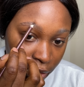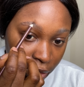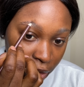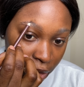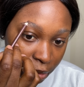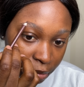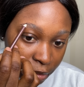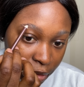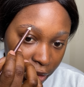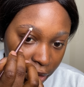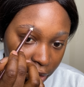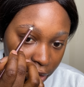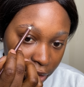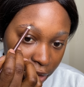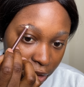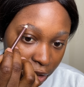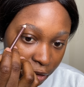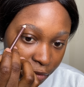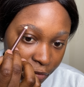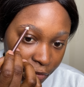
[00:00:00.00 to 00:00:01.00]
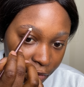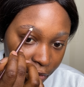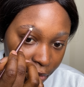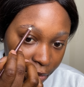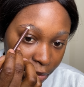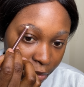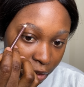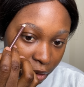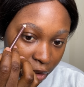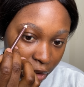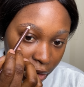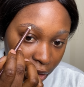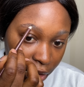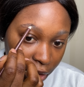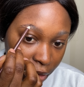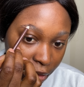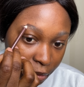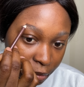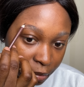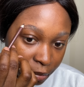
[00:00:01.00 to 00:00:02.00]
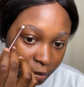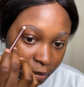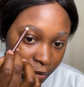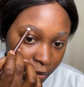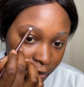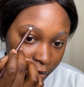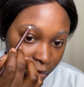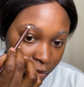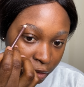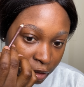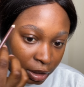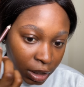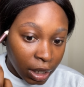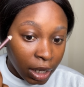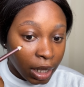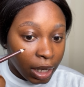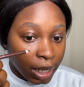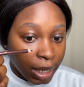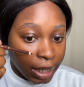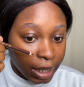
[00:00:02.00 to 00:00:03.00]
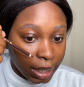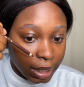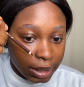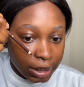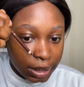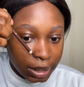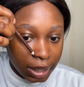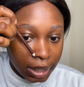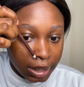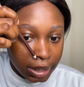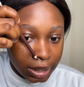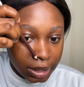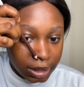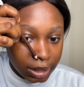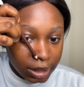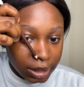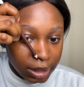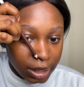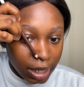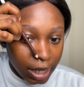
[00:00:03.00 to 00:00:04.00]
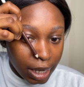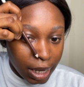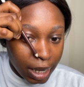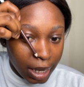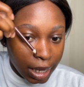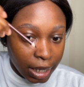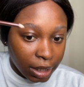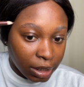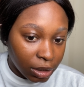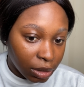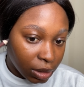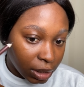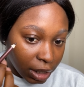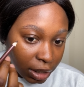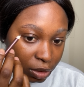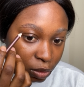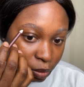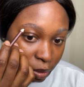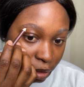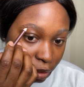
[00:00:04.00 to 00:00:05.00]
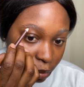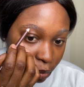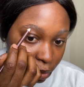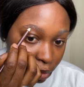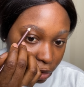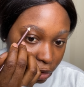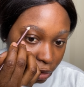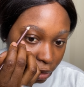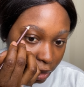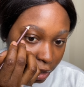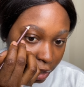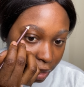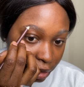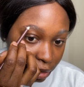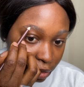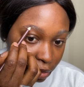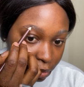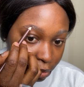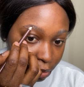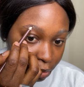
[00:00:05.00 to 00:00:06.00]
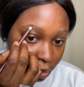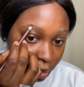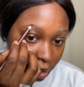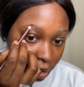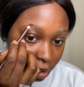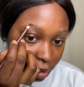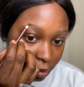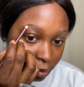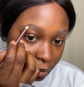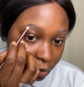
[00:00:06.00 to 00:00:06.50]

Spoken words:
I'm gonna start from here. Like I said, this is the arc, so that's where you want your arc to be.